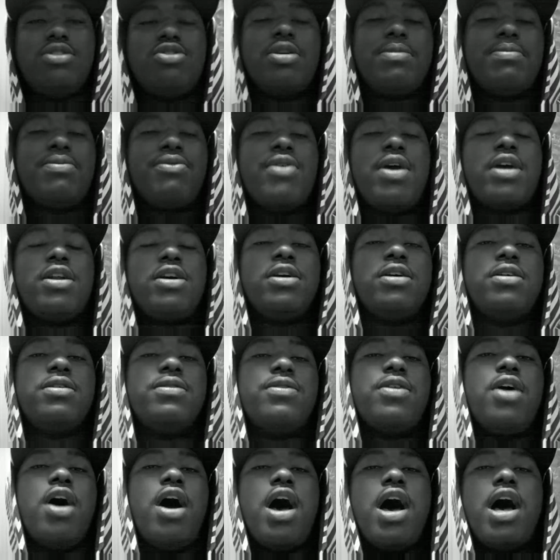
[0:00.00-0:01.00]
Trent Beretta.
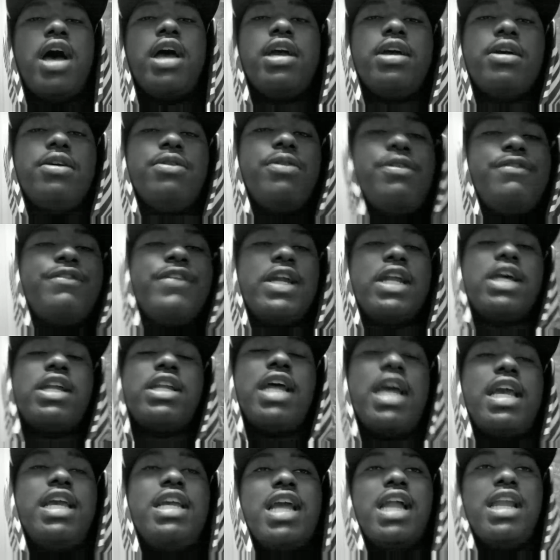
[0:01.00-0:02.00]
Uh, we found out
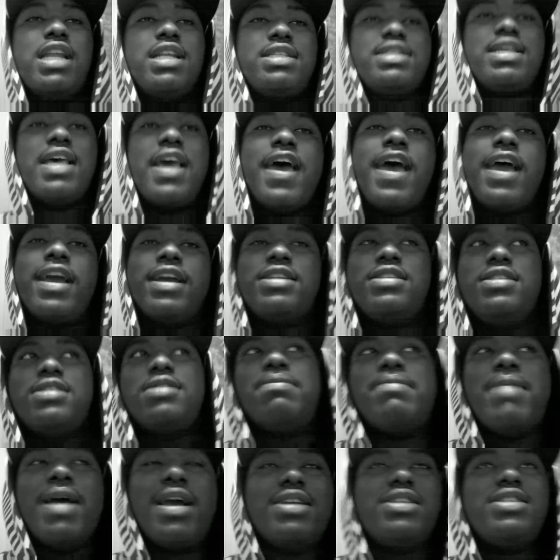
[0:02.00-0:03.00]
that he got attacked
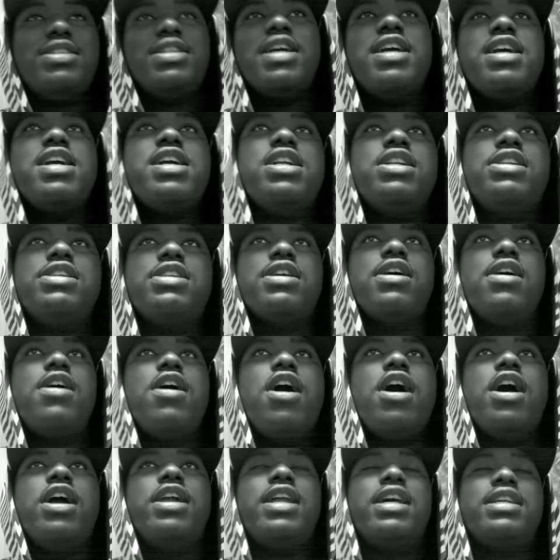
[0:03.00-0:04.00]
backstage,
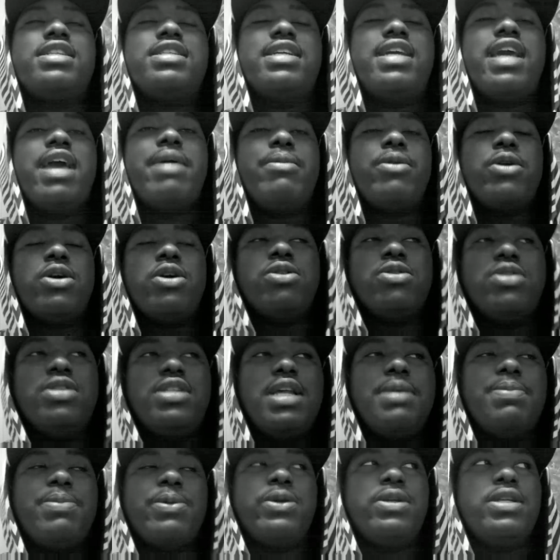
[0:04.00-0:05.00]
and as the camera goes
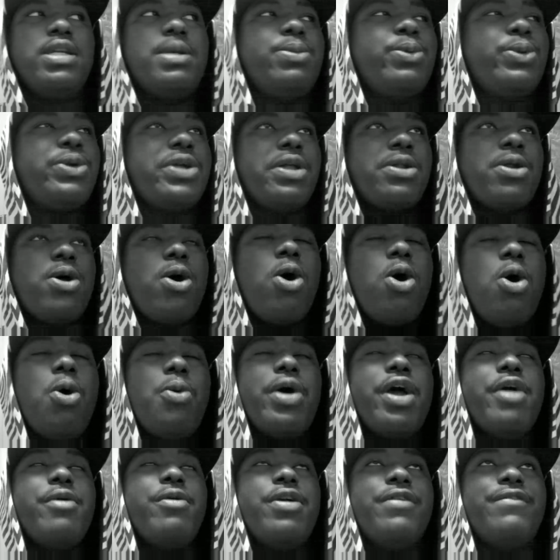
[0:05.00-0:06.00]
deeper and deeper down the
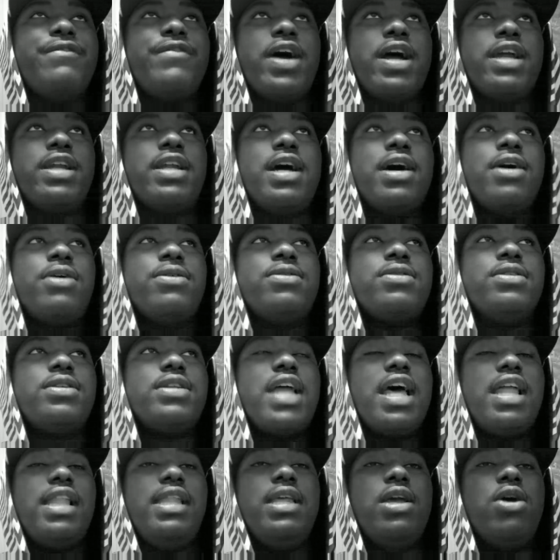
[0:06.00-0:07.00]
hallway, we find out
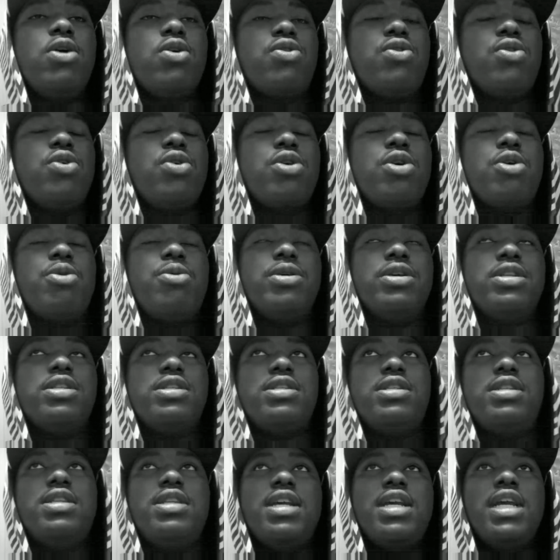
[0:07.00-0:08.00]
that Leo Kruger was
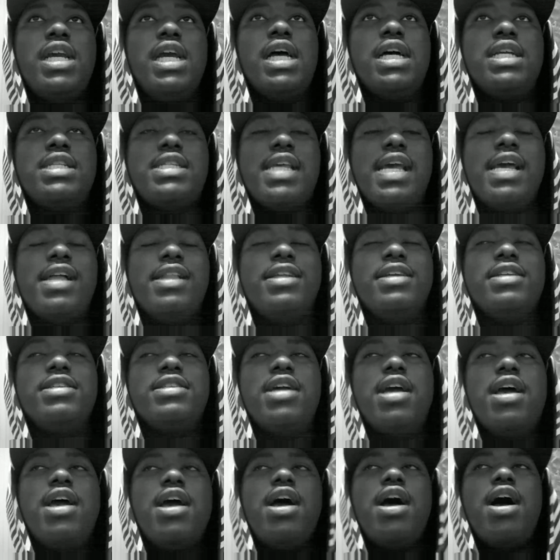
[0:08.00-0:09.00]
the uh, assailant.
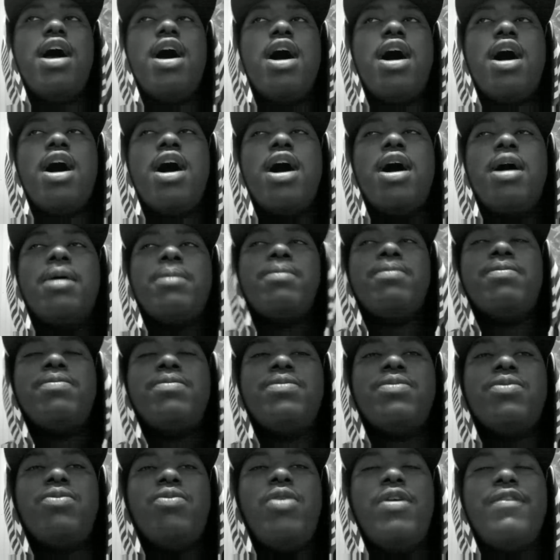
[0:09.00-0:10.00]

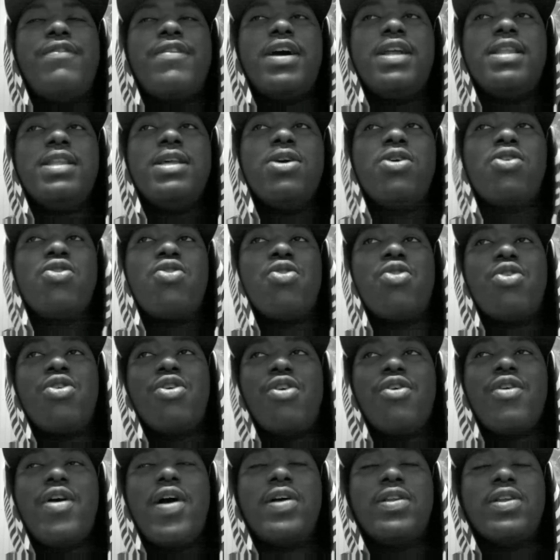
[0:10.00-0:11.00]
Um, we find Leo Kruger
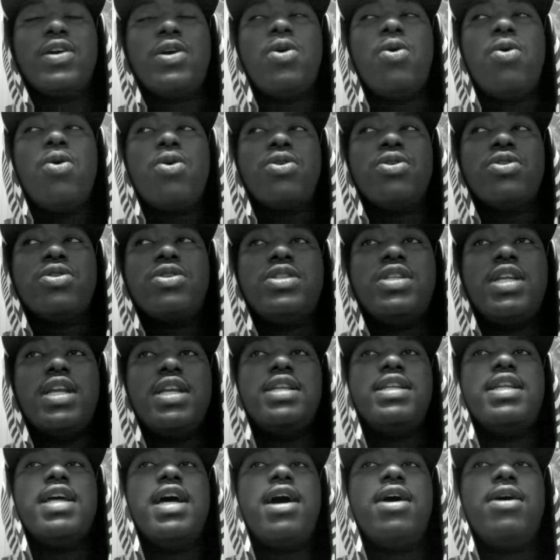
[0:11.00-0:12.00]
around the corner,
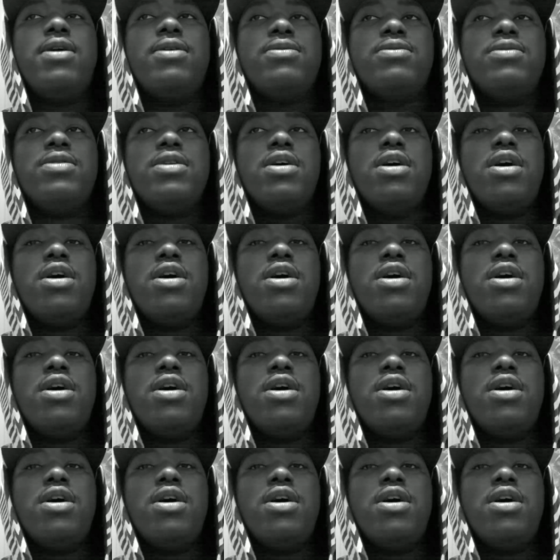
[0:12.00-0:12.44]
sitting down,